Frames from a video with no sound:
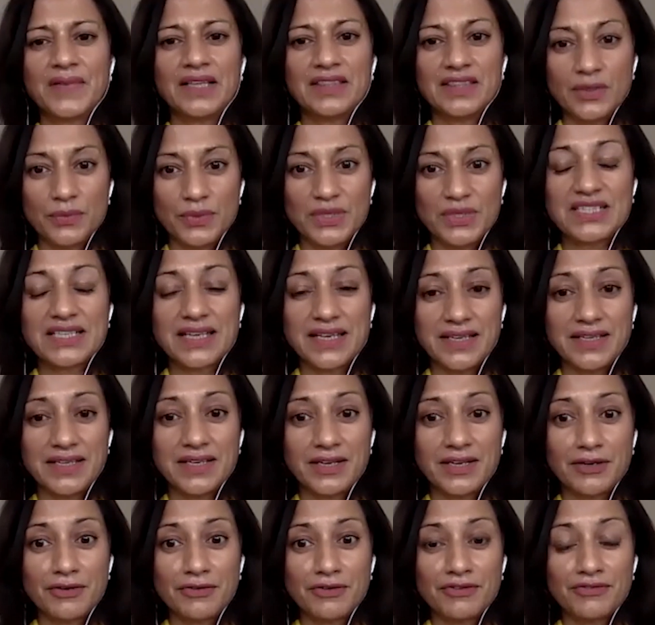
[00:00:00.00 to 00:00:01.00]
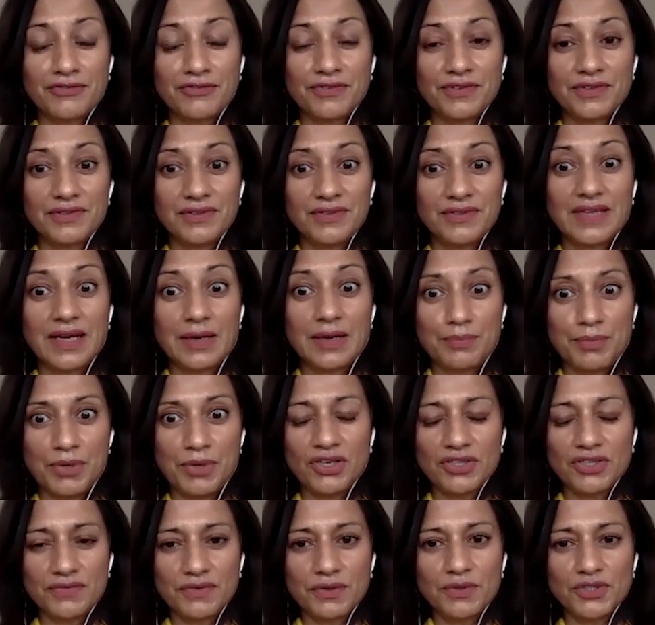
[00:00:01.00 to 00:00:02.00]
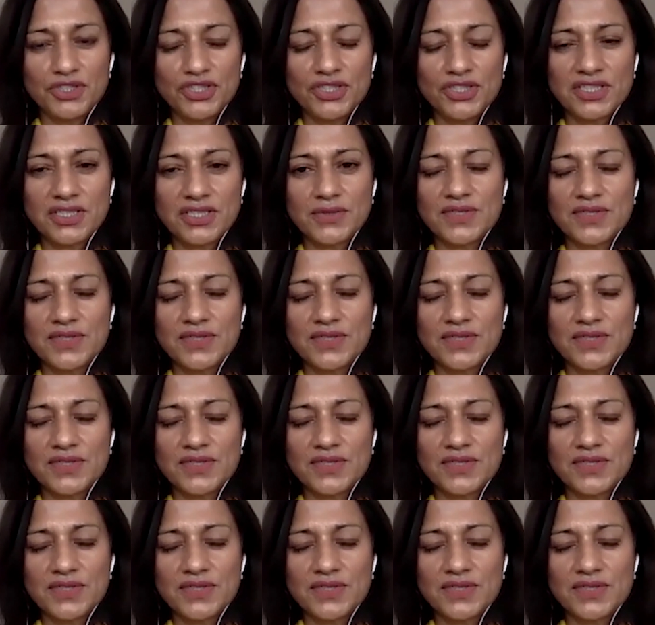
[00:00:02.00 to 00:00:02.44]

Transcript: that we take care of that part of it, which is so